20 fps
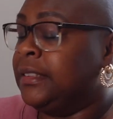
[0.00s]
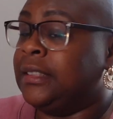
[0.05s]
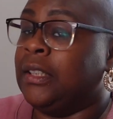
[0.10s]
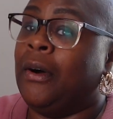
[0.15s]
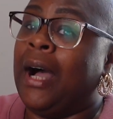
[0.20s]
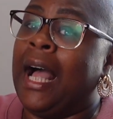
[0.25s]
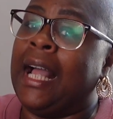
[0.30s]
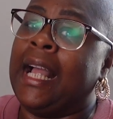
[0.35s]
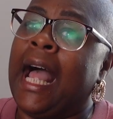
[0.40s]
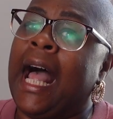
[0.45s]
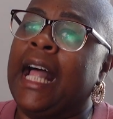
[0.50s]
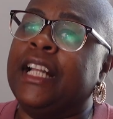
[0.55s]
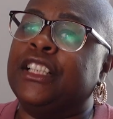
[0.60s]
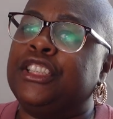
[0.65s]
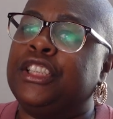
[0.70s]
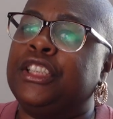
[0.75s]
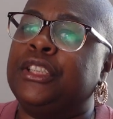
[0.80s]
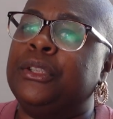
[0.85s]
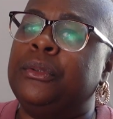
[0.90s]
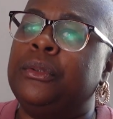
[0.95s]
So I got
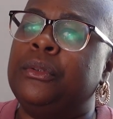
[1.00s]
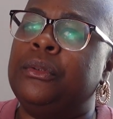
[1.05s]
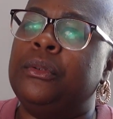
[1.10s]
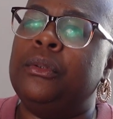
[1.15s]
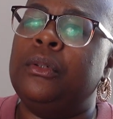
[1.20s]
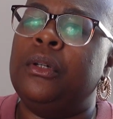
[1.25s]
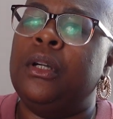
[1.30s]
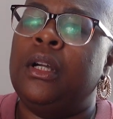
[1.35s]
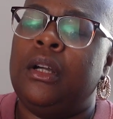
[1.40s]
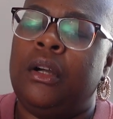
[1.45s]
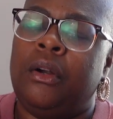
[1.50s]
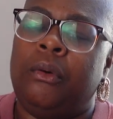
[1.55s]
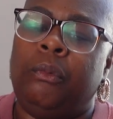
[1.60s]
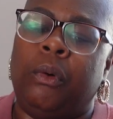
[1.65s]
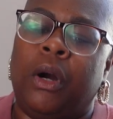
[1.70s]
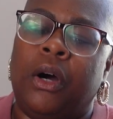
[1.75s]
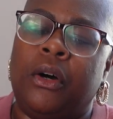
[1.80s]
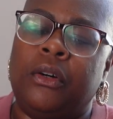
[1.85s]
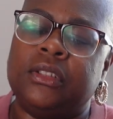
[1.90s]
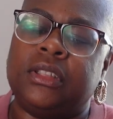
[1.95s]
2
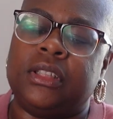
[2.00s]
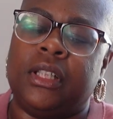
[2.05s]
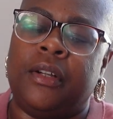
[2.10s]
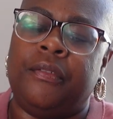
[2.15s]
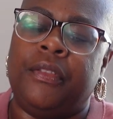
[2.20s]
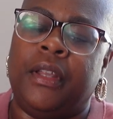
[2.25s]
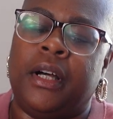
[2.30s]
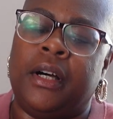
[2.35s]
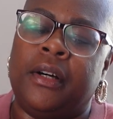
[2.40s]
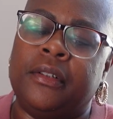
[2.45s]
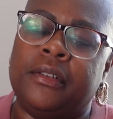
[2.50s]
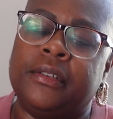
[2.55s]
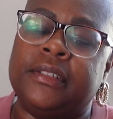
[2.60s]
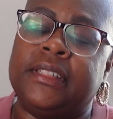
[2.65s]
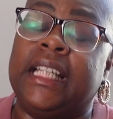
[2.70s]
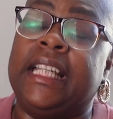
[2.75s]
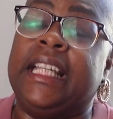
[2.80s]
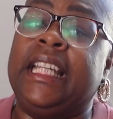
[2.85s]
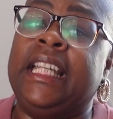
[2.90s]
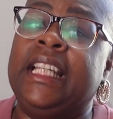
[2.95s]
rolls of those,
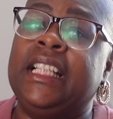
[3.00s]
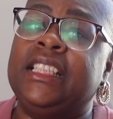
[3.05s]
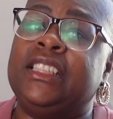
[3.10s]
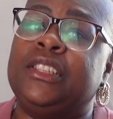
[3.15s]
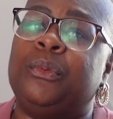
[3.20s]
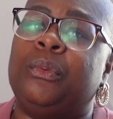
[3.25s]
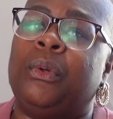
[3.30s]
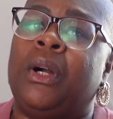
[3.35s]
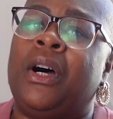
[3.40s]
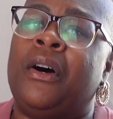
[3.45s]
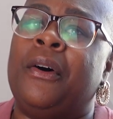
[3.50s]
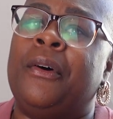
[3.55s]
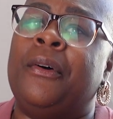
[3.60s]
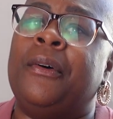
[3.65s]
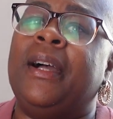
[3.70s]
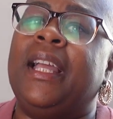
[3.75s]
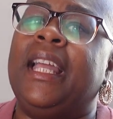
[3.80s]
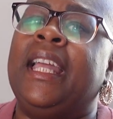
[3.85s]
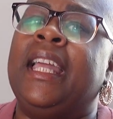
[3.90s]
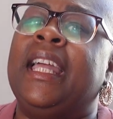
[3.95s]
and each
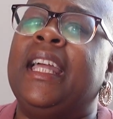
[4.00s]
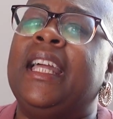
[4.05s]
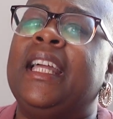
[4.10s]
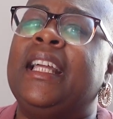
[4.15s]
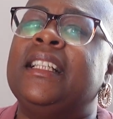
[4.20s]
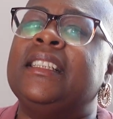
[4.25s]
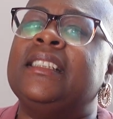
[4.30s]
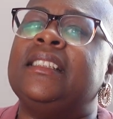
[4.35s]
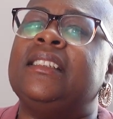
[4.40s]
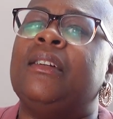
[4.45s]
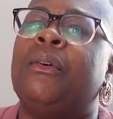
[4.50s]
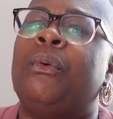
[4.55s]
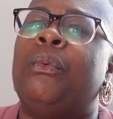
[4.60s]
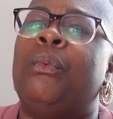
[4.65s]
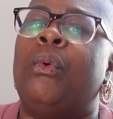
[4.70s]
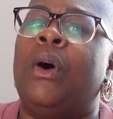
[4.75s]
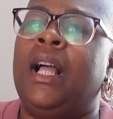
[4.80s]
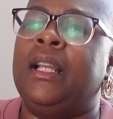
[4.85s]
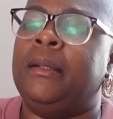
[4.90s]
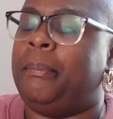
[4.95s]
roll is
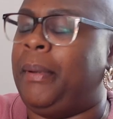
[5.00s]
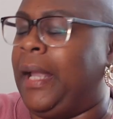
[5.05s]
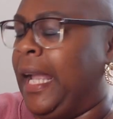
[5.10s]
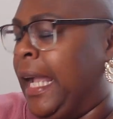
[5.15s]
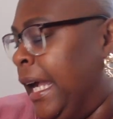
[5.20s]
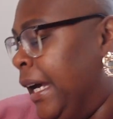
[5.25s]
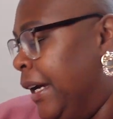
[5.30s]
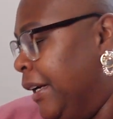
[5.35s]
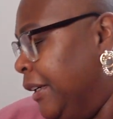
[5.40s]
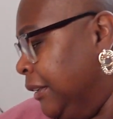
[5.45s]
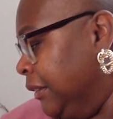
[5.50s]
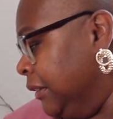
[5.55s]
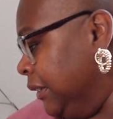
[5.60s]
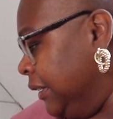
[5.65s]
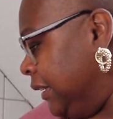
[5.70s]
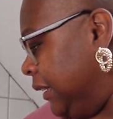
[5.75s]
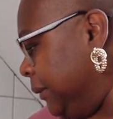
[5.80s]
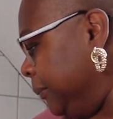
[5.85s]
1 pound.